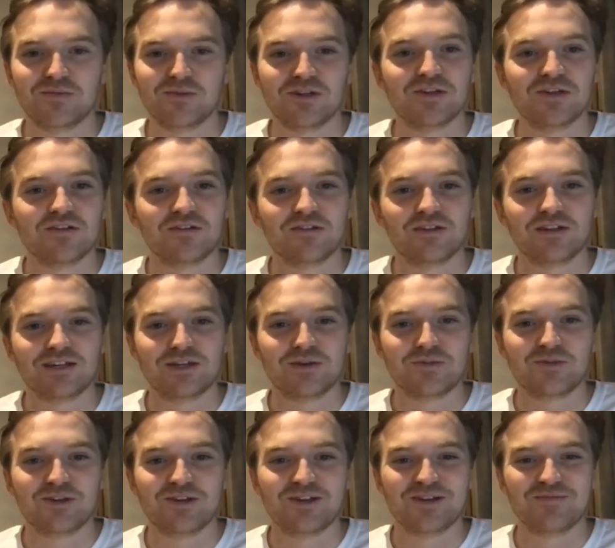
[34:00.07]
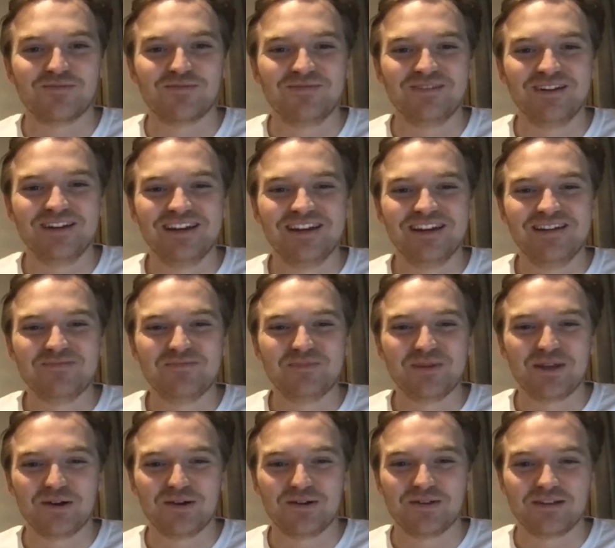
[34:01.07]
but do you do distribution
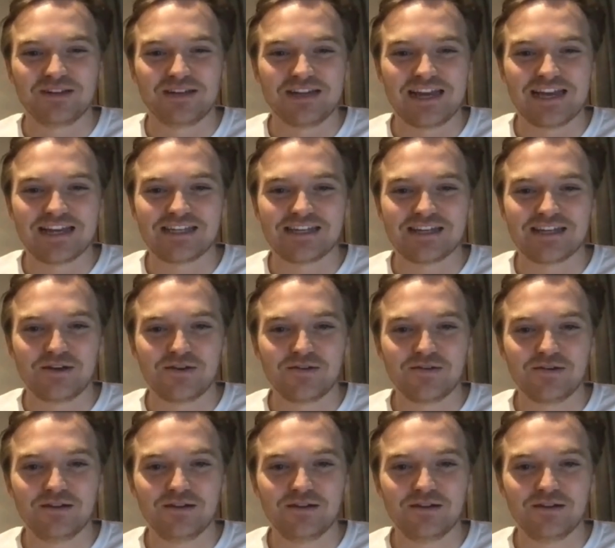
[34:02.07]
beyond SEO?